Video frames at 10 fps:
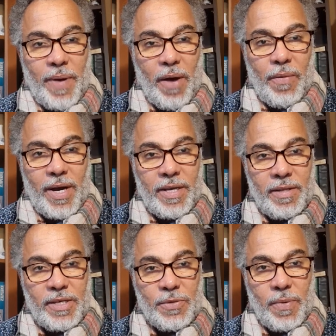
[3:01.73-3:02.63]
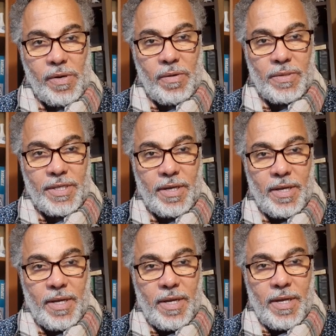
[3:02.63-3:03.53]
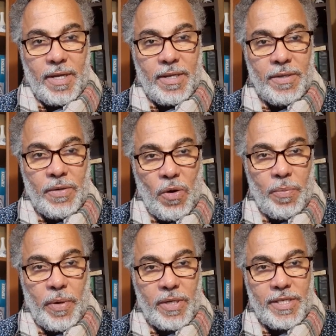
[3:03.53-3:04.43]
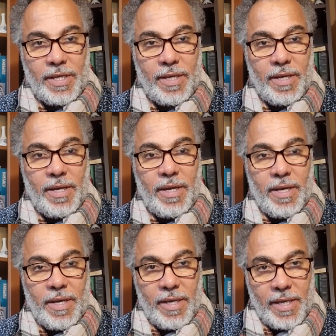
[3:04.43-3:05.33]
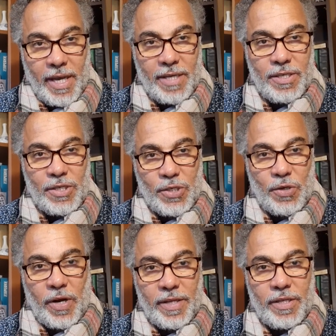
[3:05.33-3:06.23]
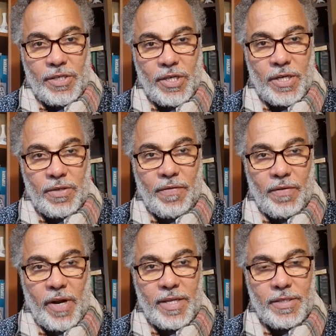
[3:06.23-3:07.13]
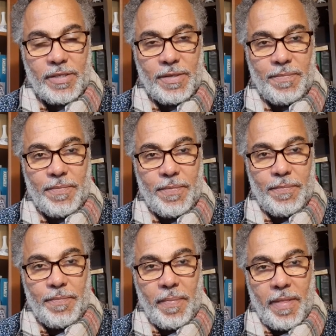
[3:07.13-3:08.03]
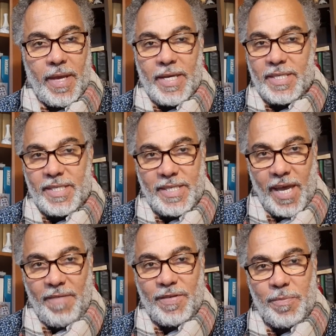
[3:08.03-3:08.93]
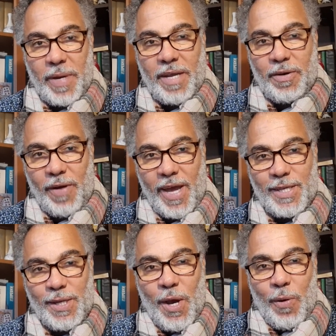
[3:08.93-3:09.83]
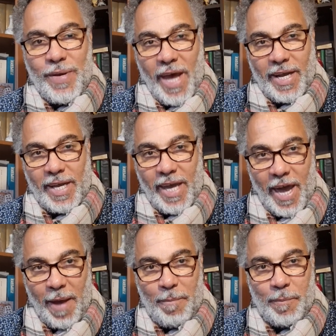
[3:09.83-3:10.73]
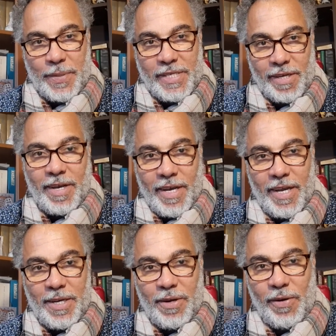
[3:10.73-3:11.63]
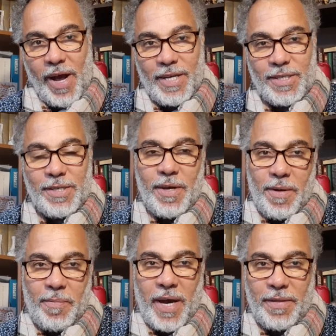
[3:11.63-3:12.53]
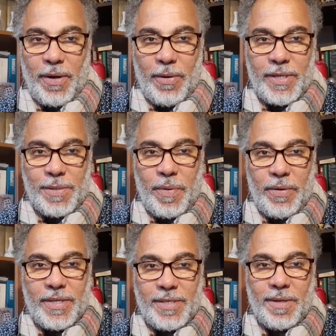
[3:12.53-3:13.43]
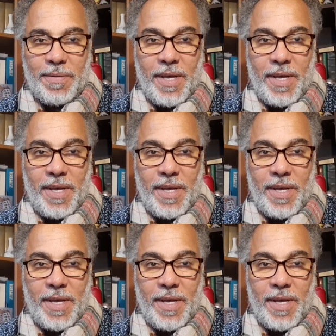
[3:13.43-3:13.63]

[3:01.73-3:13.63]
power in this world. Nobody can destroy the church of Christ saved by grace, we are kept in Christ by the Holy Spirit.